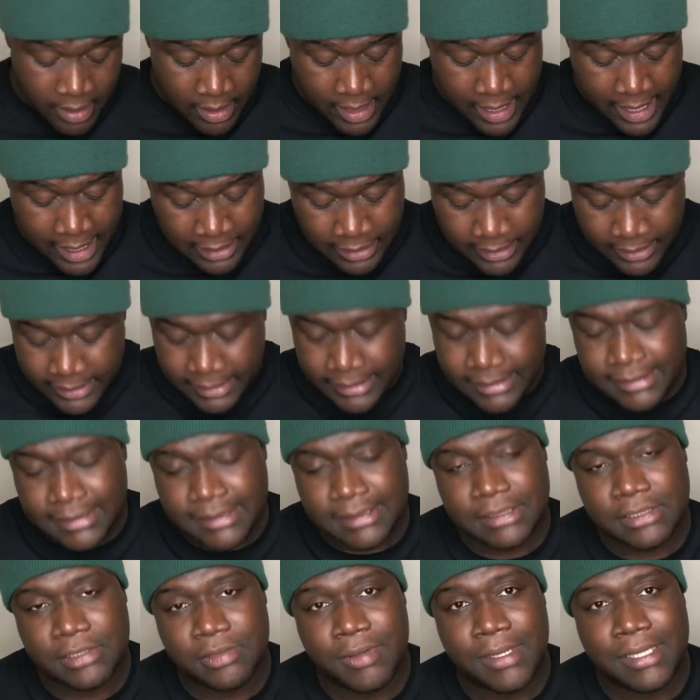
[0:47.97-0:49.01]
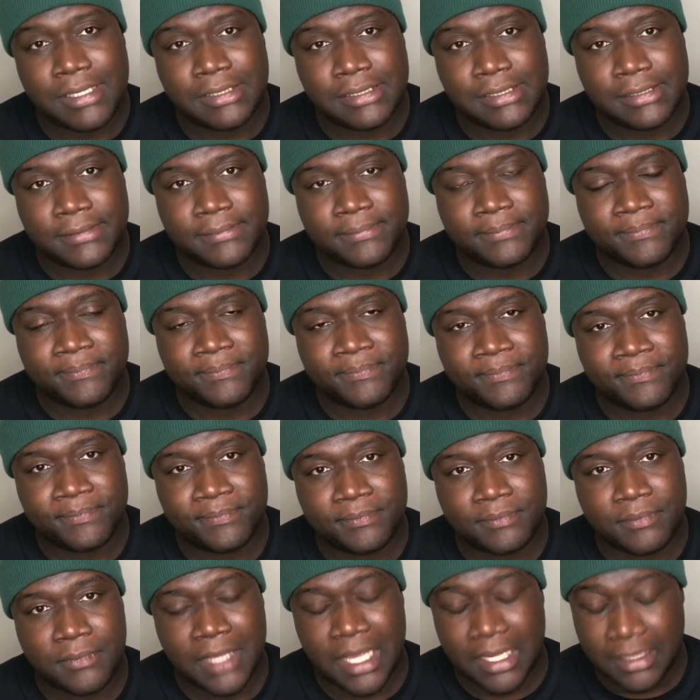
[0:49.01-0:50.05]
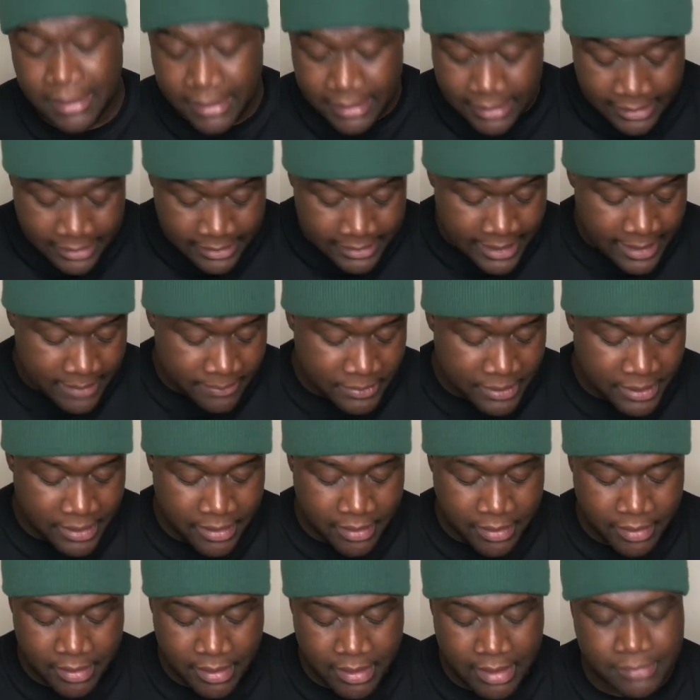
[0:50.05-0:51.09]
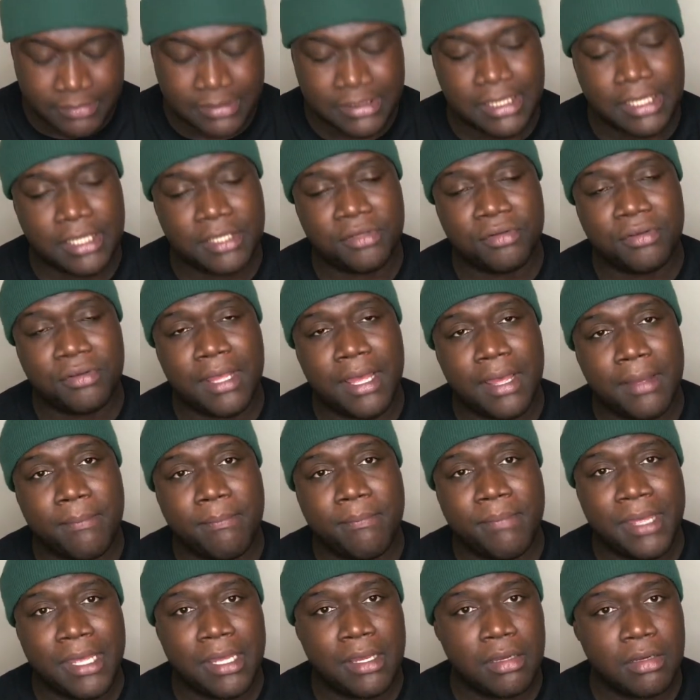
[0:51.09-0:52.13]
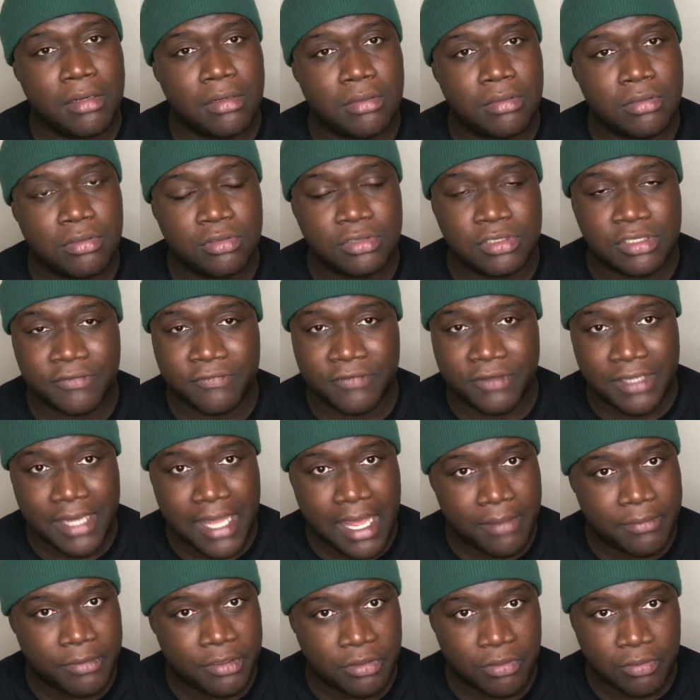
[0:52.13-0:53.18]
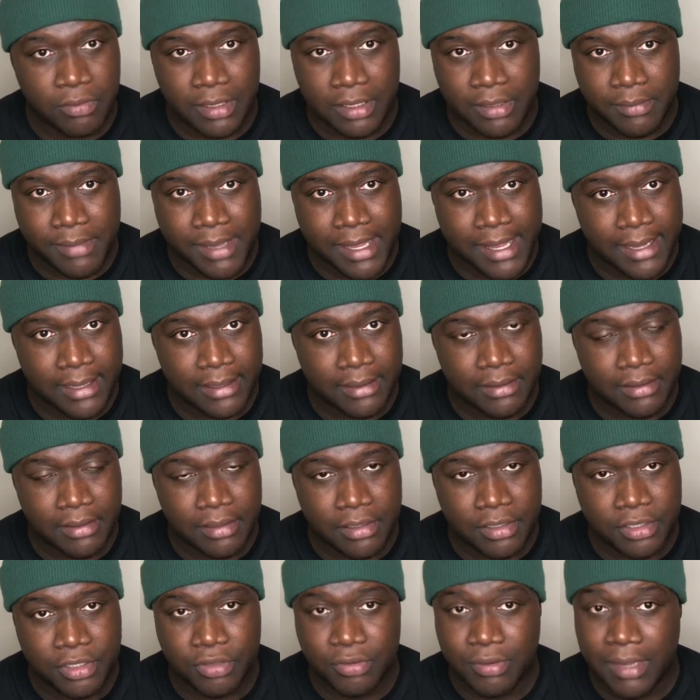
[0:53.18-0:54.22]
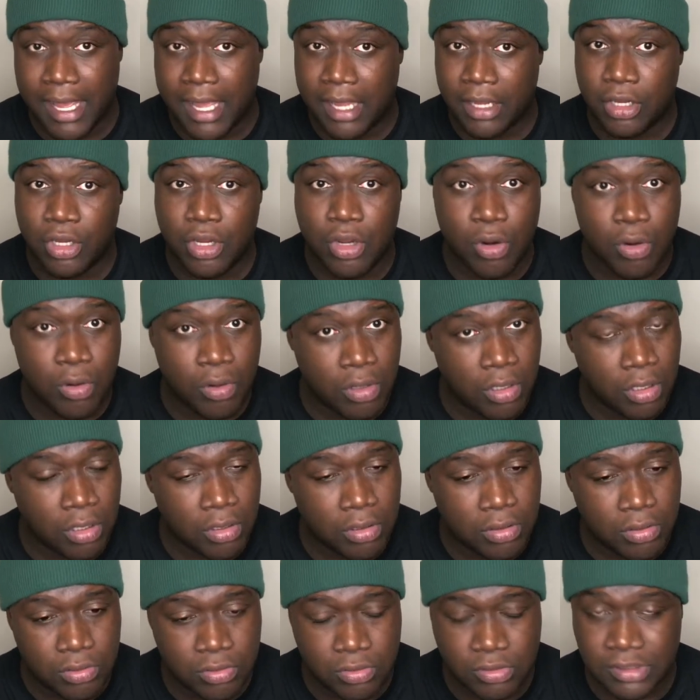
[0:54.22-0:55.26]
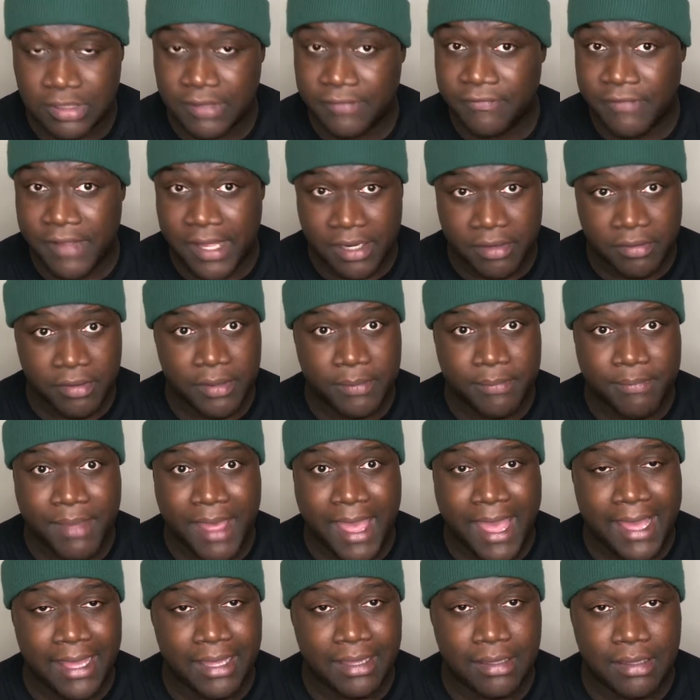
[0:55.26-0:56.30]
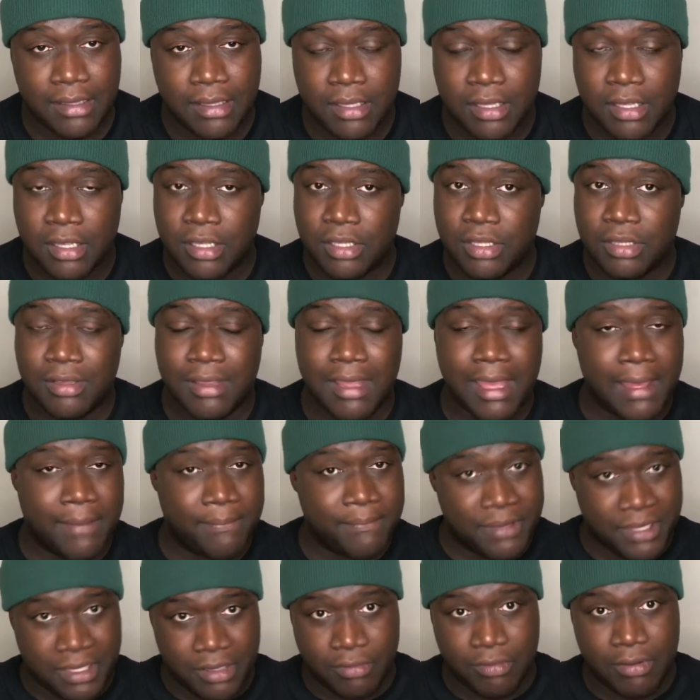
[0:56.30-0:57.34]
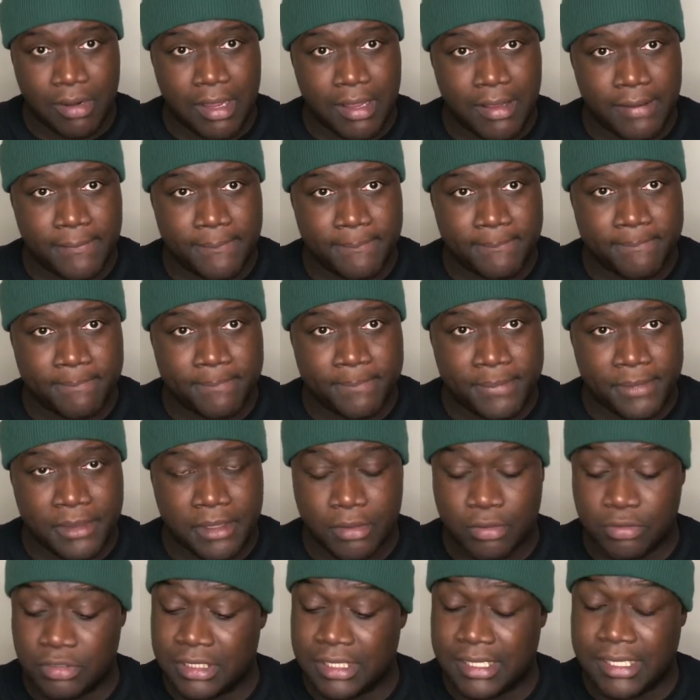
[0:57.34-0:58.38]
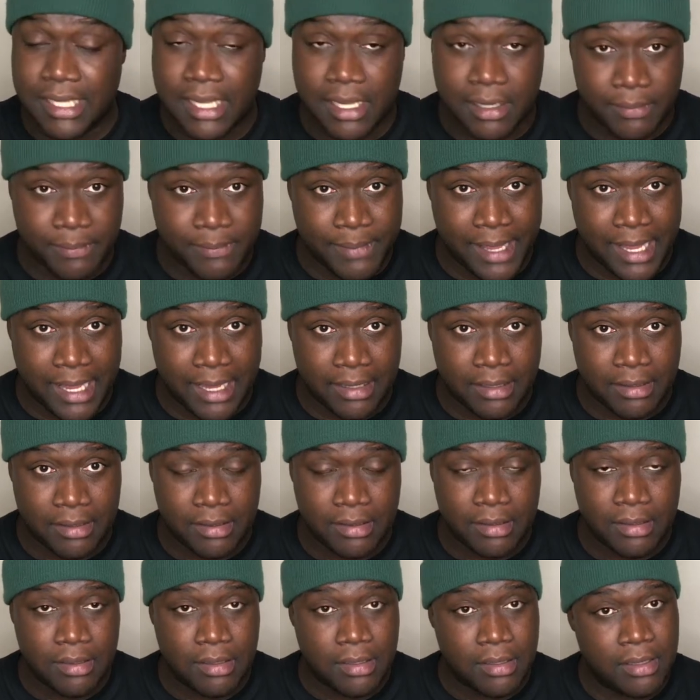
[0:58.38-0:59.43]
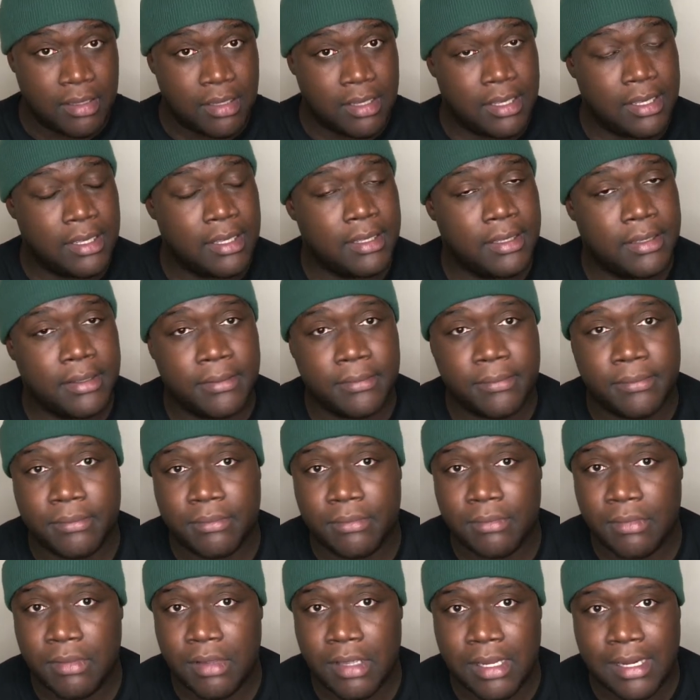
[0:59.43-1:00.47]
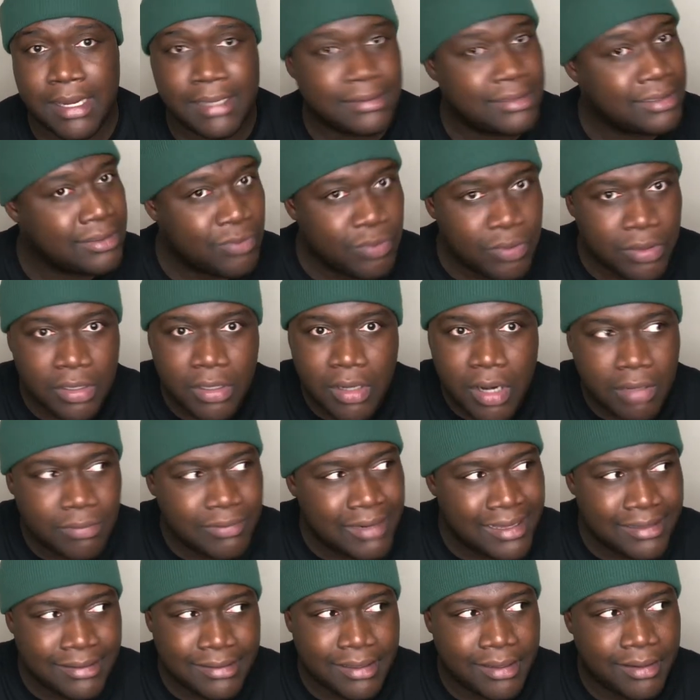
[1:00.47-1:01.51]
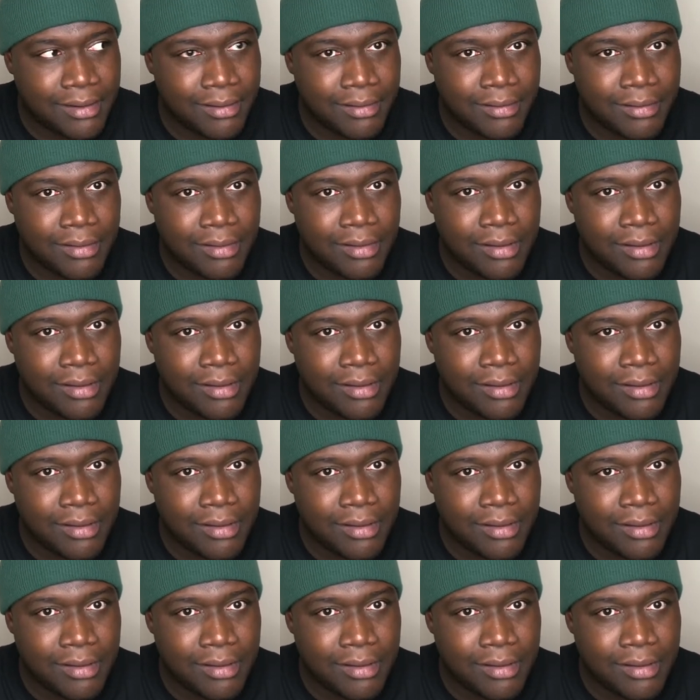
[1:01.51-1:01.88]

I look at this situation, I look at the depth here, and I'm saying you got Bell, who's a phenomenal running back. You got Gore, who's a veteran back. You got Piran, who's a young back. And I think we're all right there.